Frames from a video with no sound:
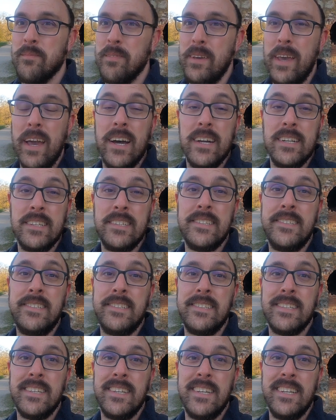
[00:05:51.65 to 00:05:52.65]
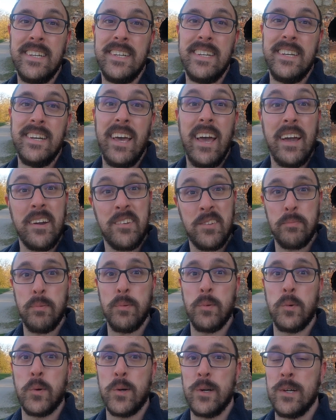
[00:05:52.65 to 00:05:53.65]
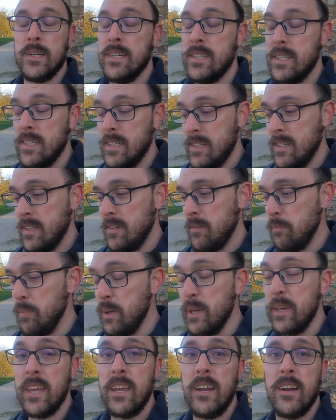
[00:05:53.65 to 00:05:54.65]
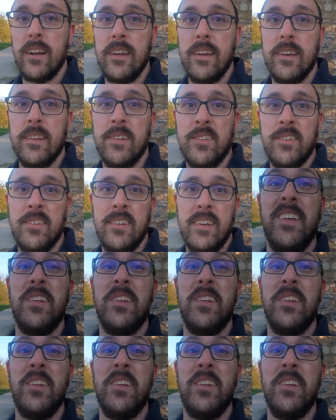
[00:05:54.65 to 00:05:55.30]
Yeah, just explore, be curious.